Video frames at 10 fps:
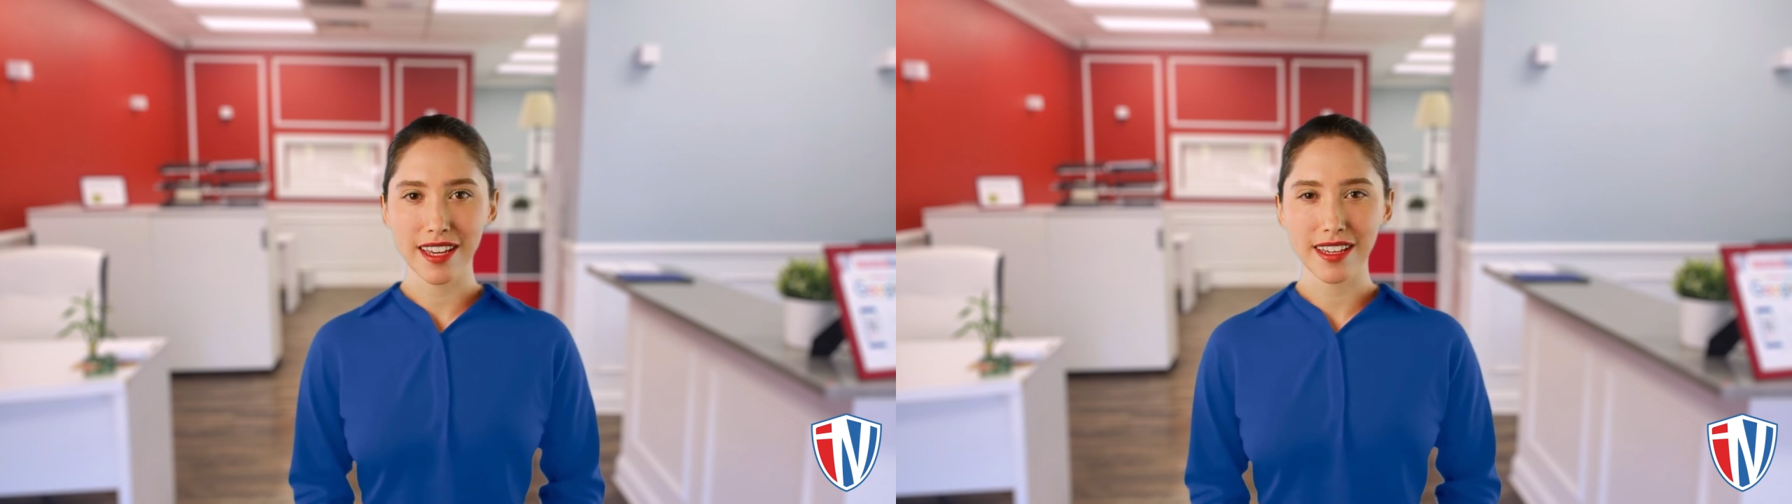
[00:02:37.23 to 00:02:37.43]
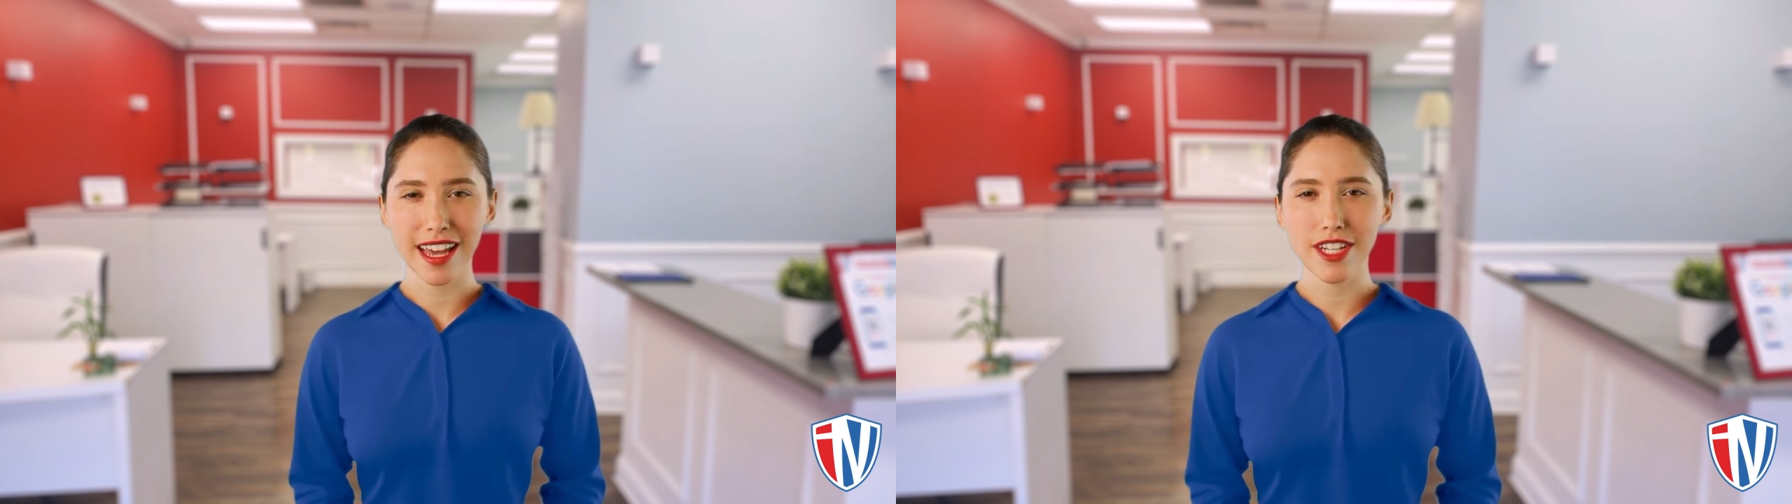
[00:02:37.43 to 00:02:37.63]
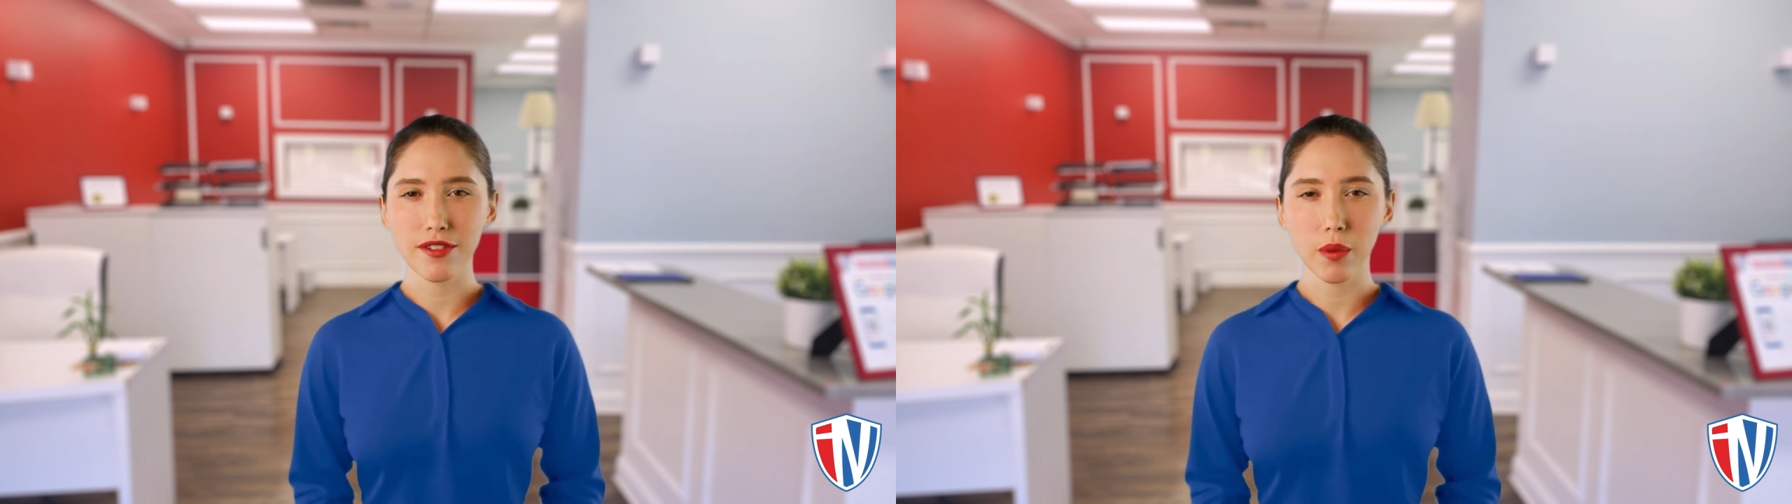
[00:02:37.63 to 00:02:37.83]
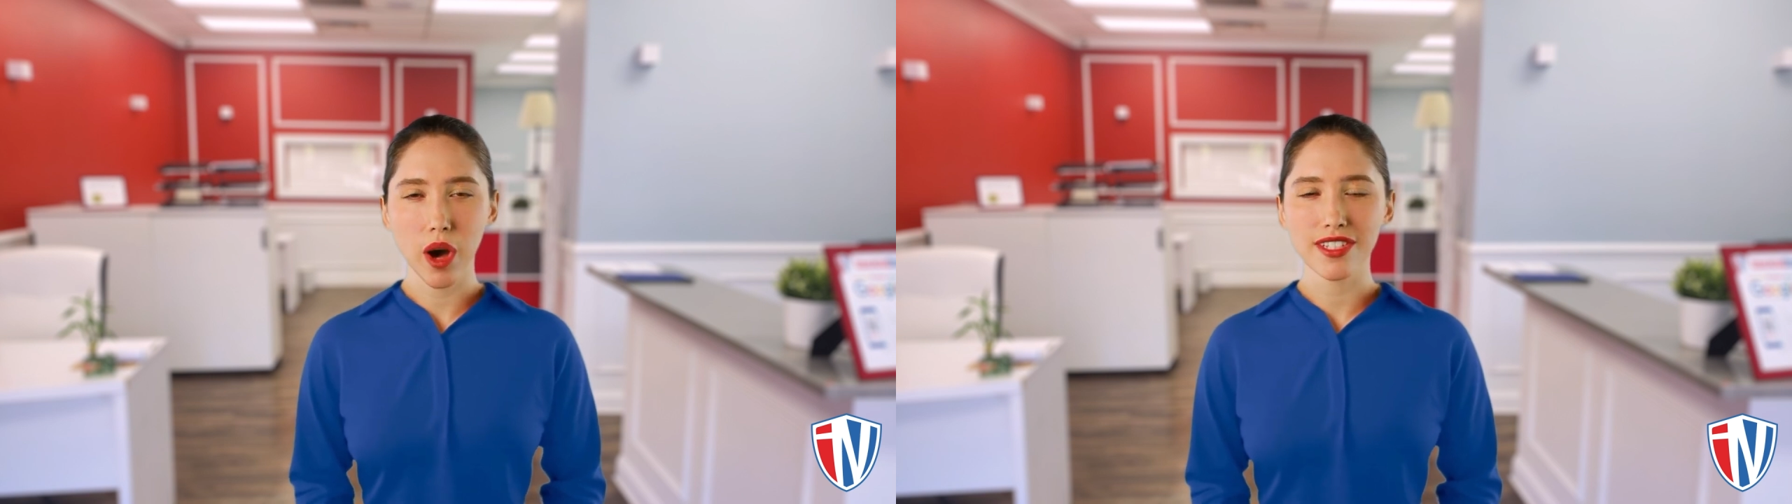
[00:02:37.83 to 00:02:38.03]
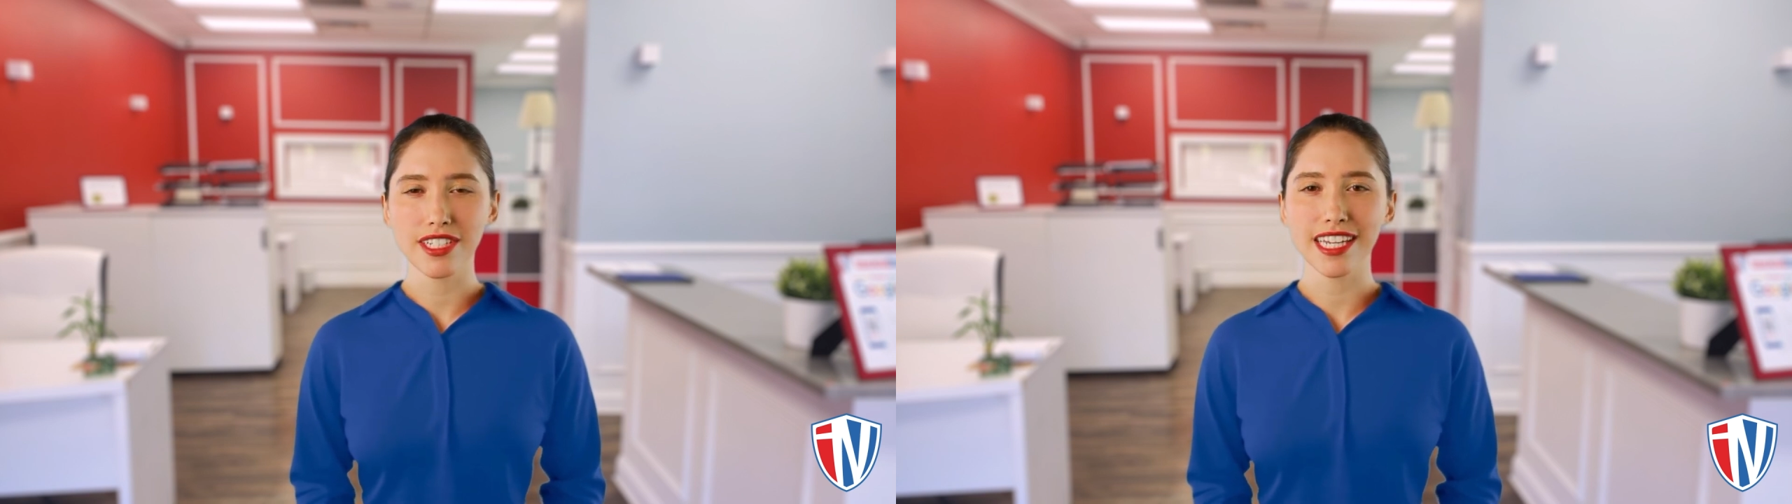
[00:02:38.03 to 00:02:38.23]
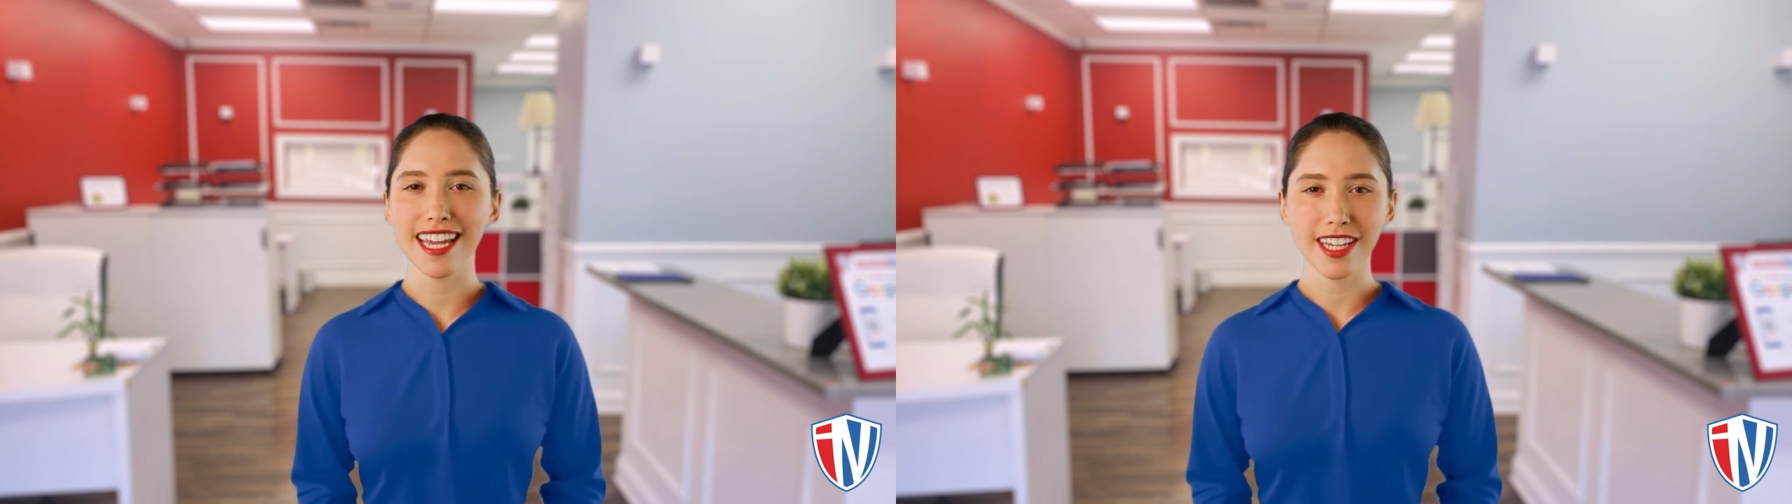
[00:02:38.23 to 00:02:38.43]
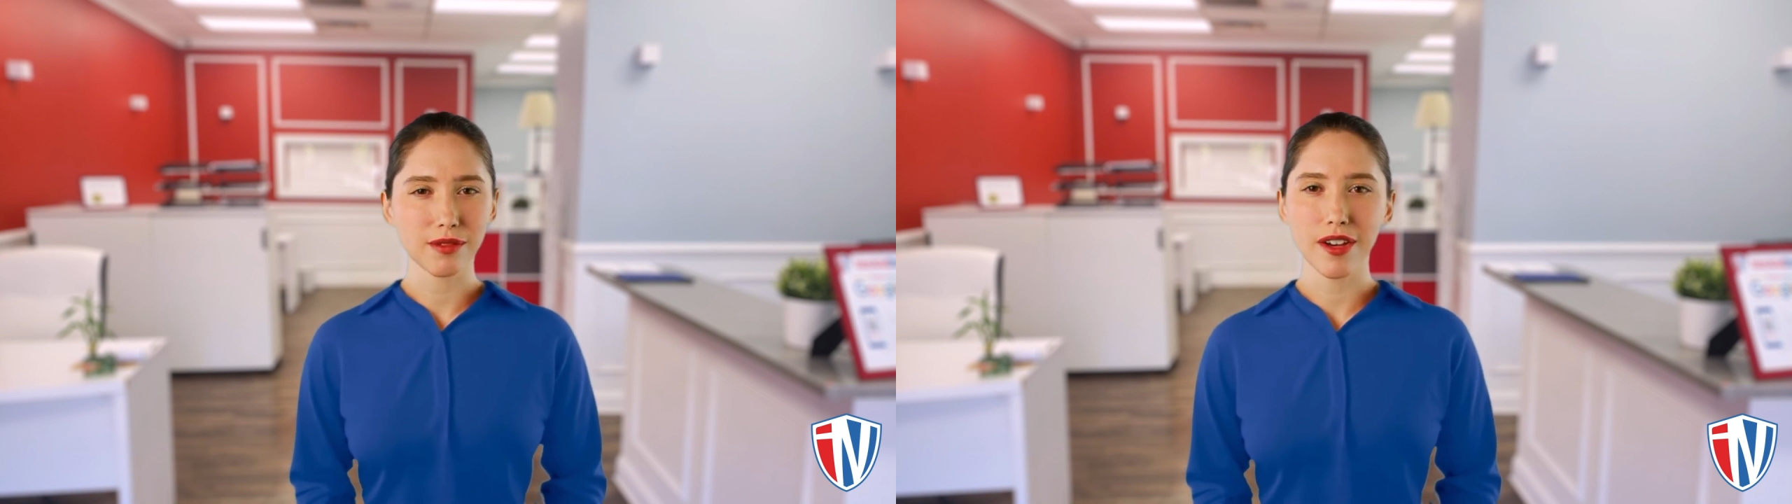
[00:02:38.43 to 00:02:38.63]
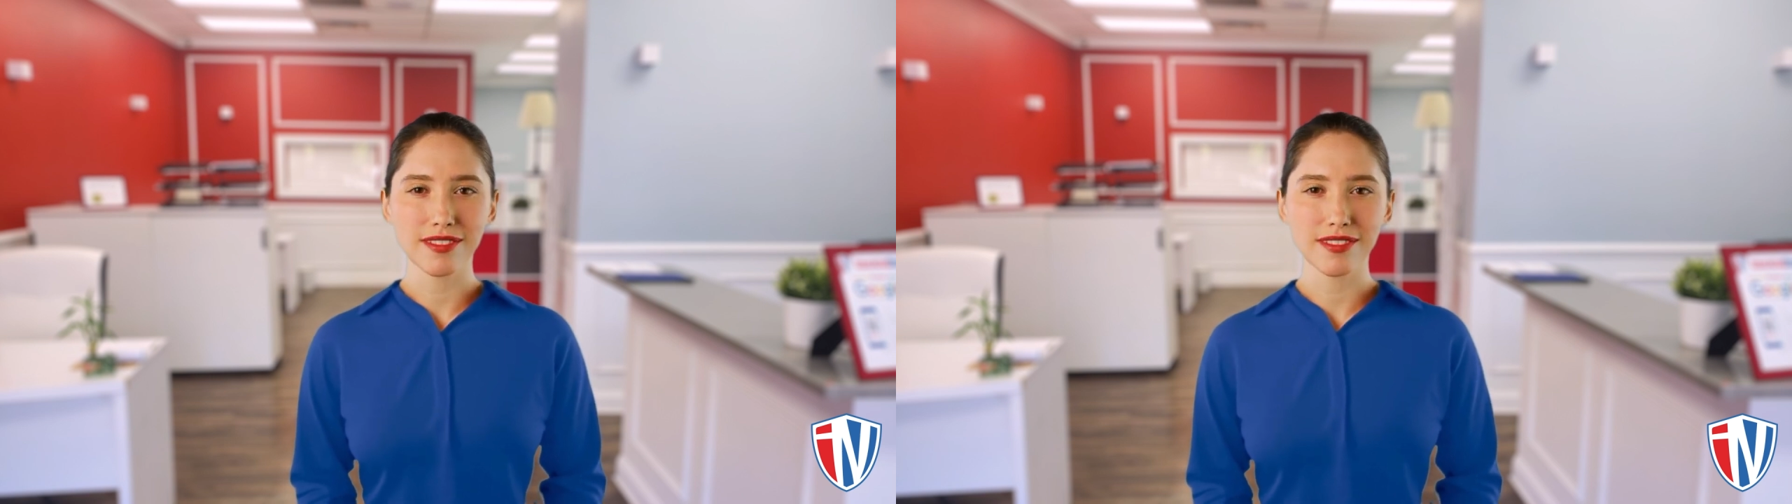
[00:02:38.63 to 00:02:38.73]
Thanks for watching and drive